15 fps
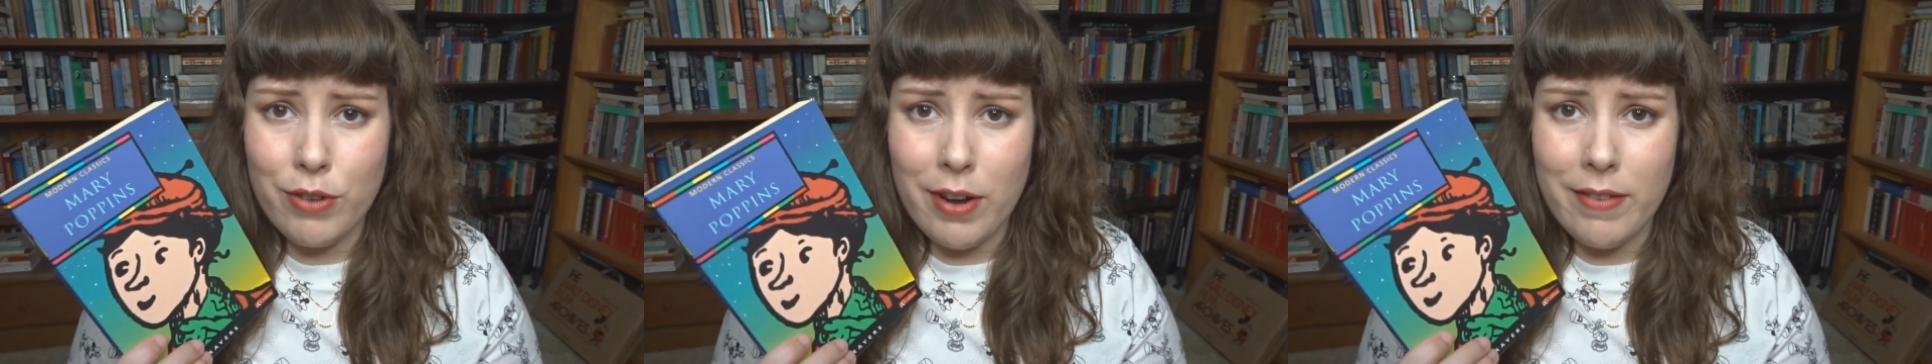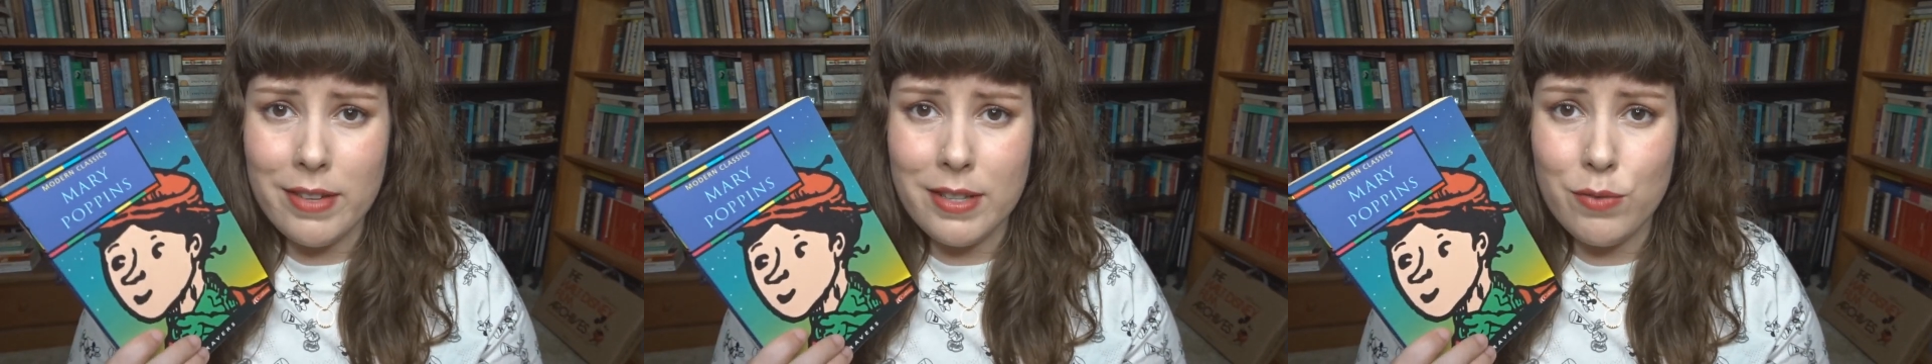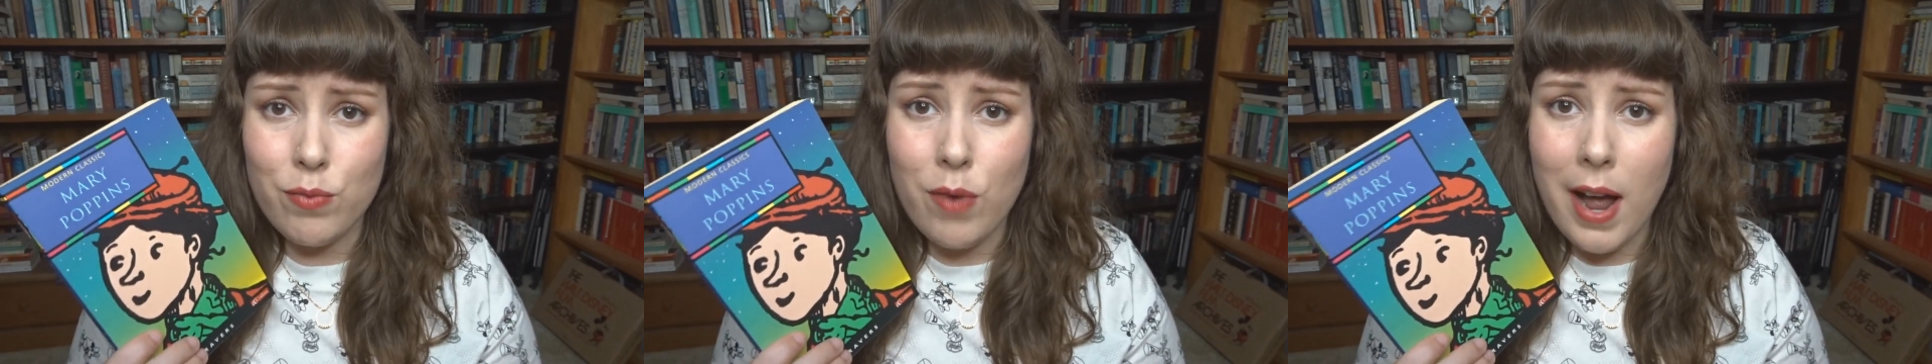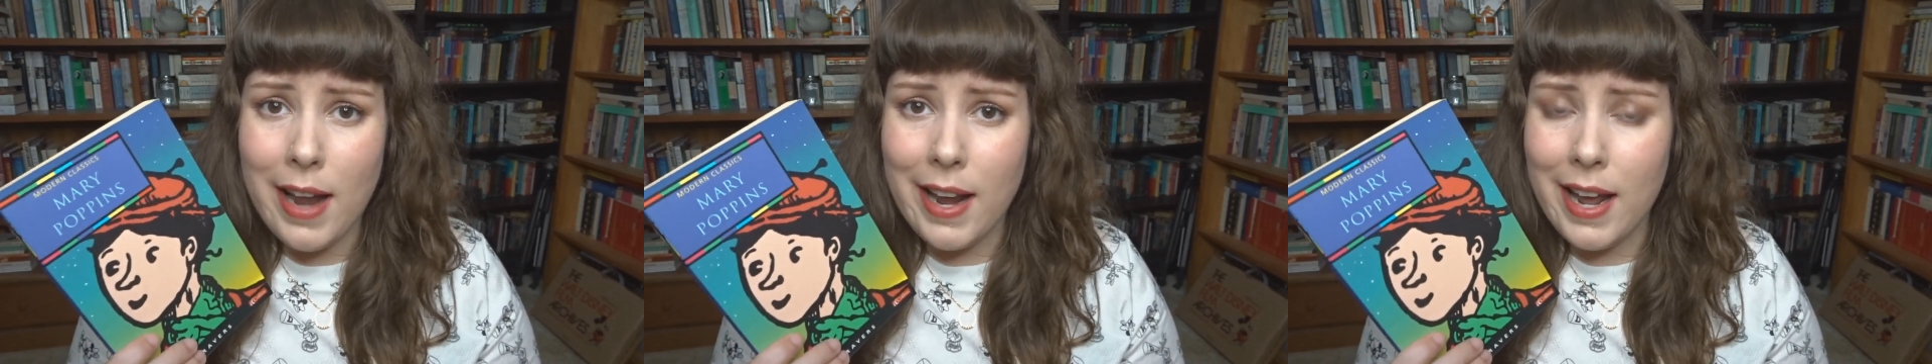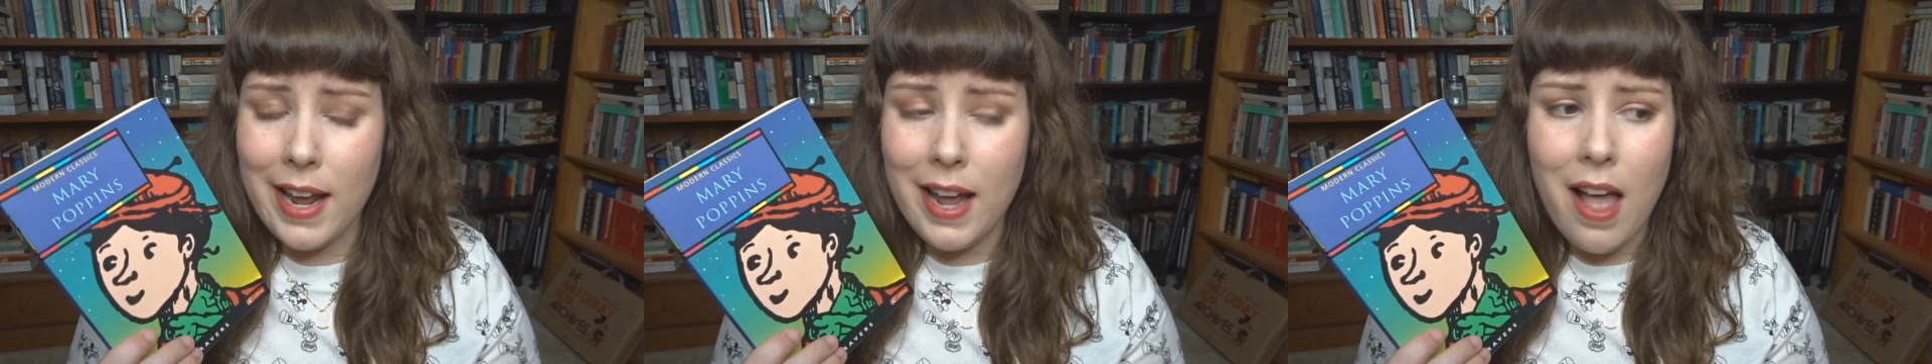Travers'
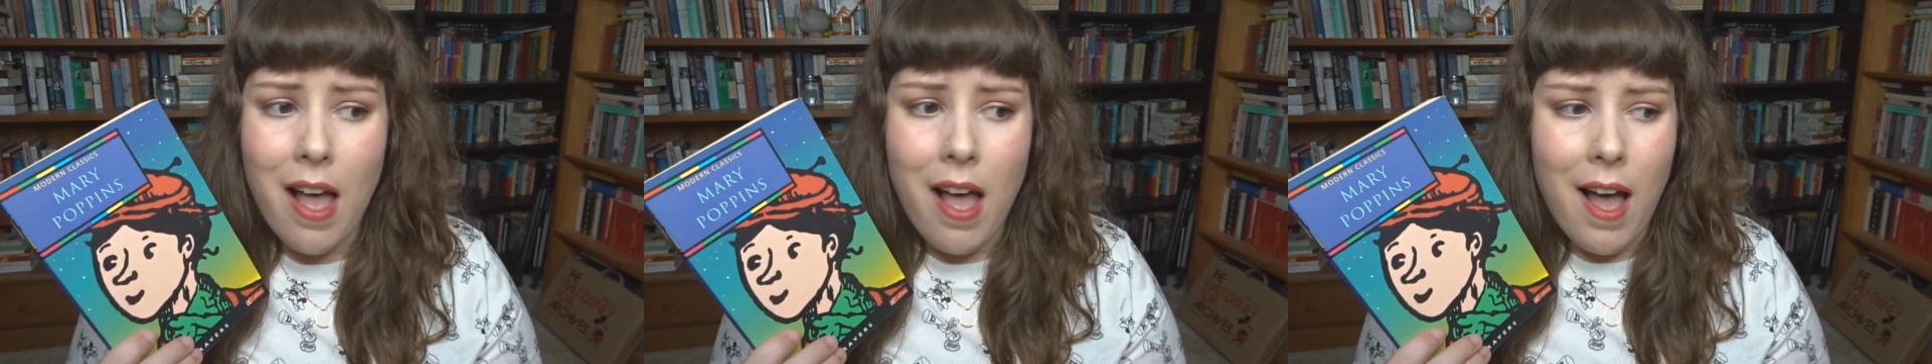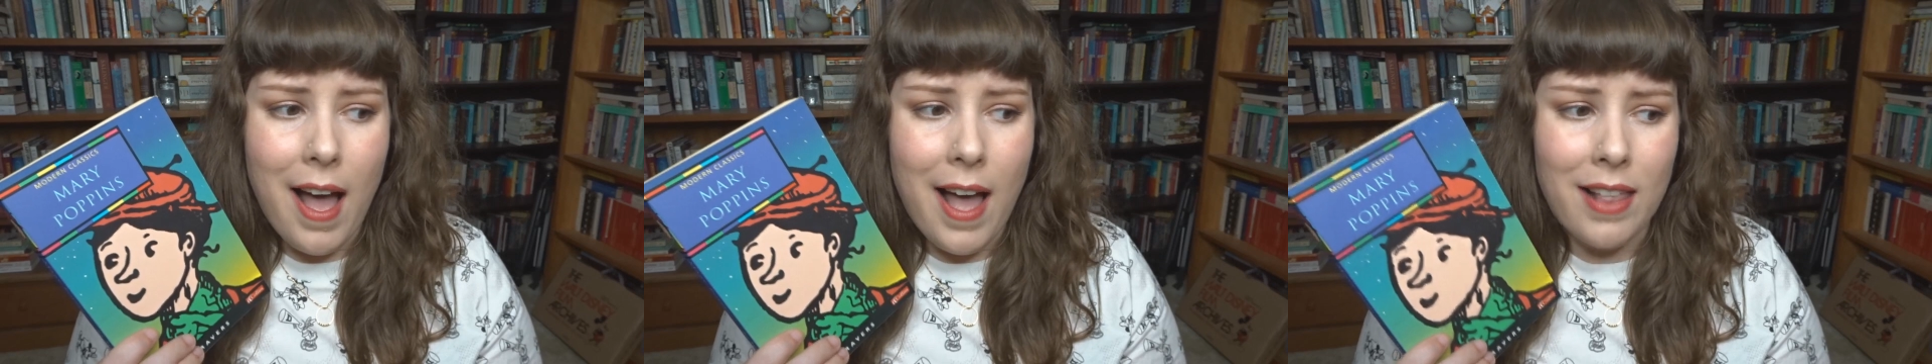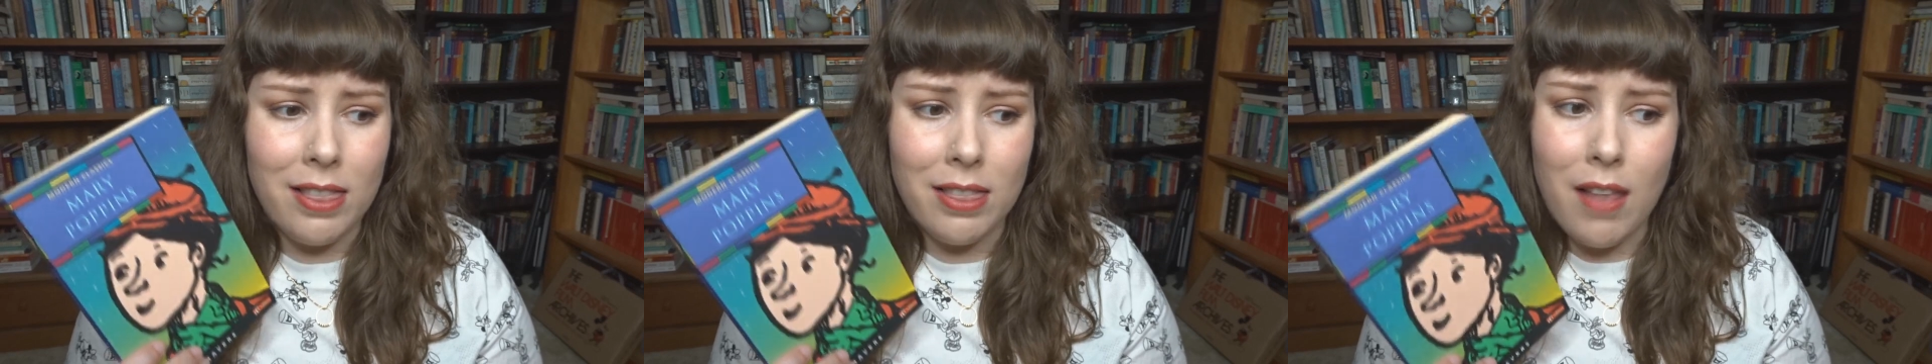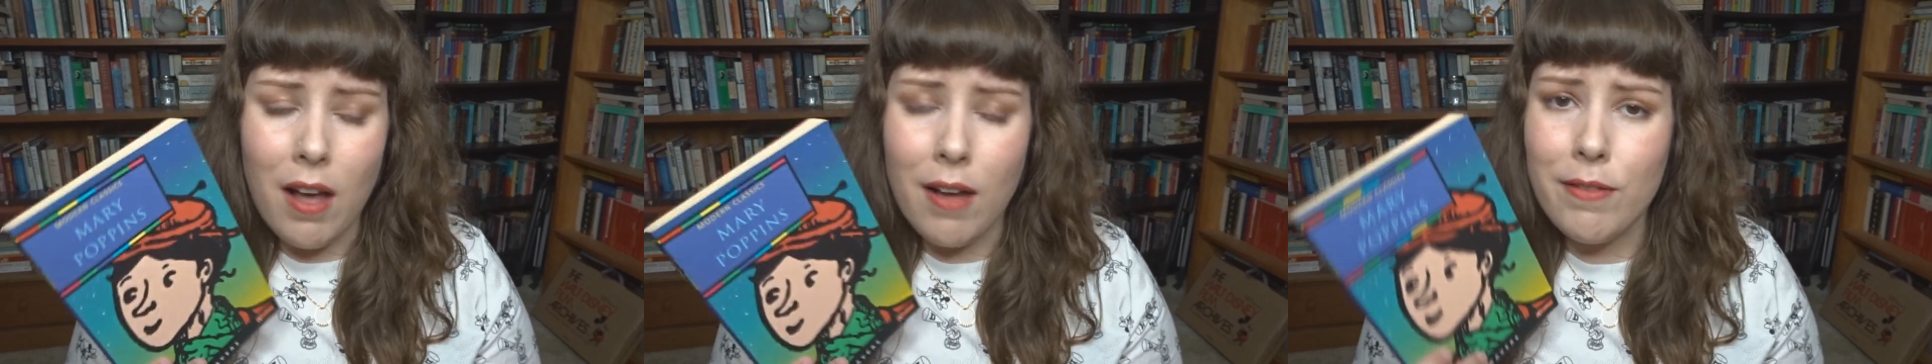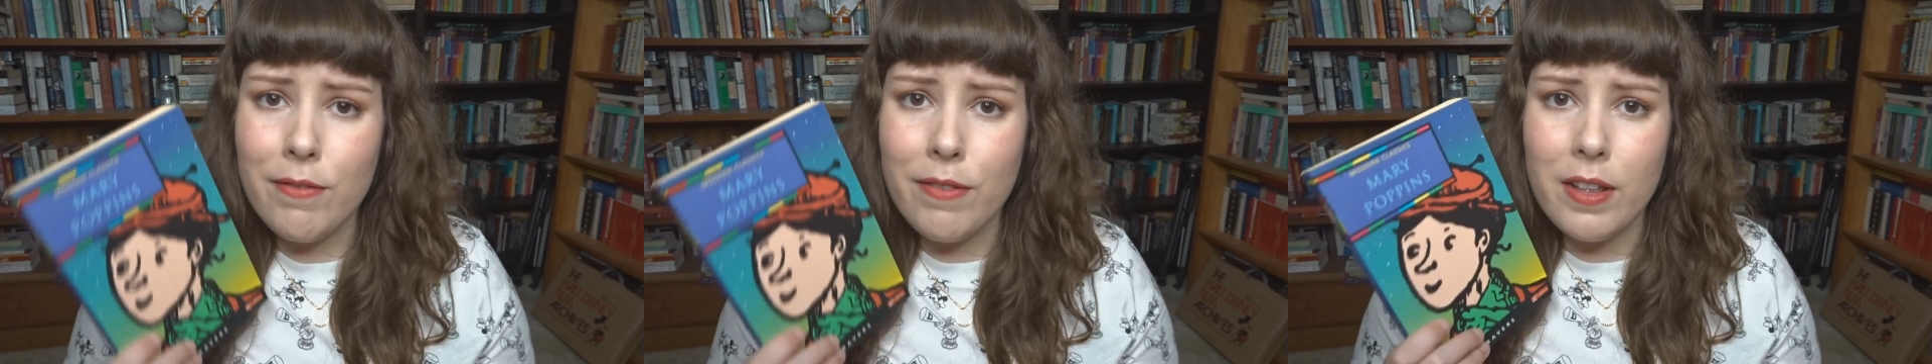writing. I
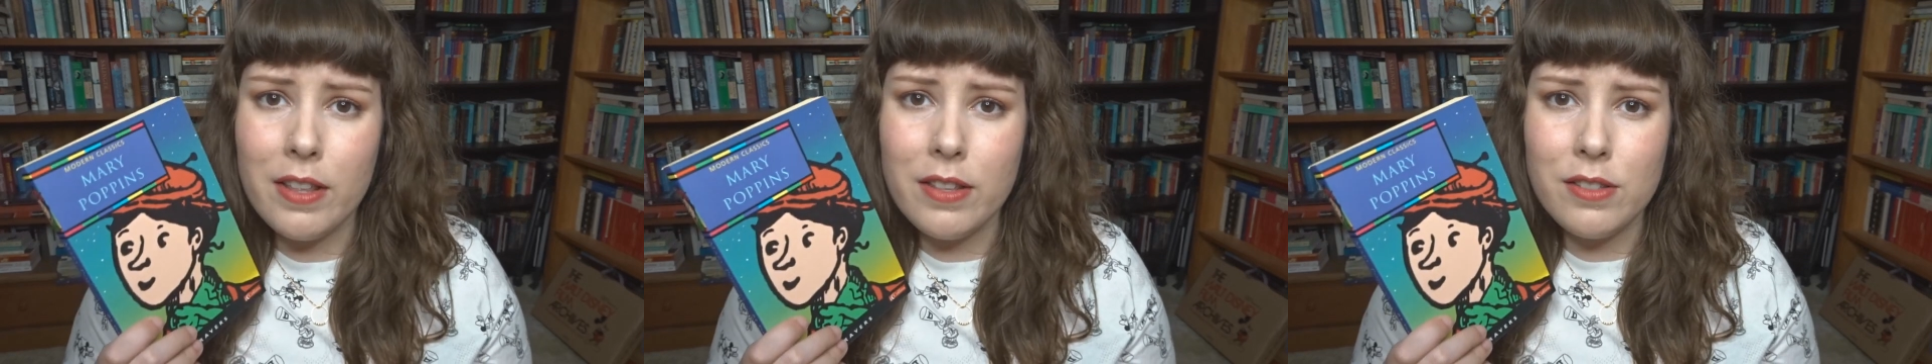love